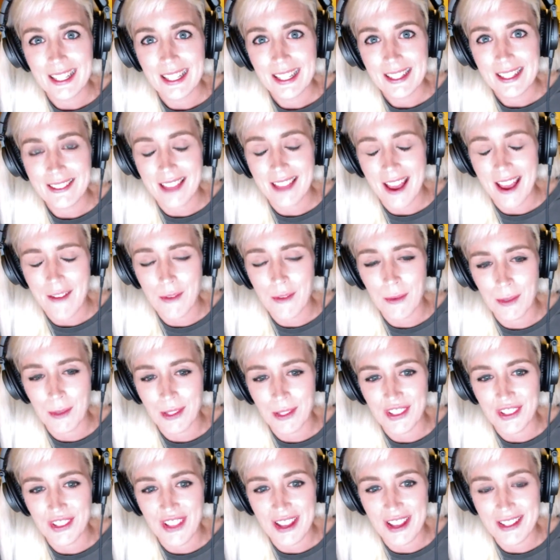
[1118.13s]
because I haven't
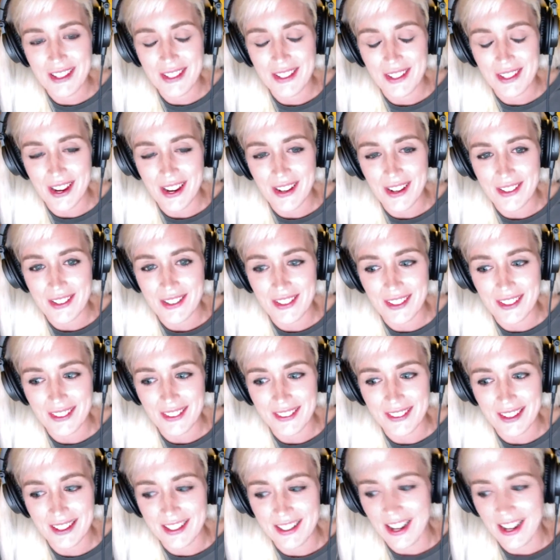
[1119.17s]
really liked her character this
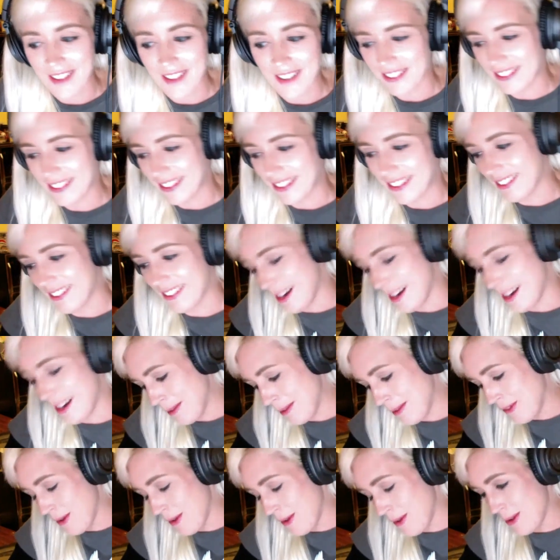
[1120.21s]
second half of the season, and I'm
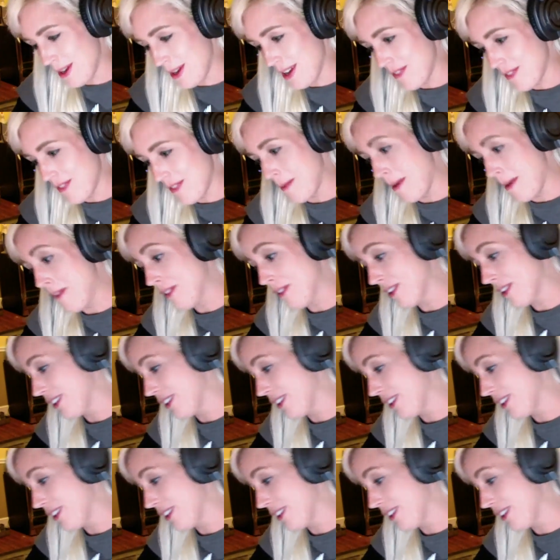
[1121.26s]
left wondering if I'm ever going to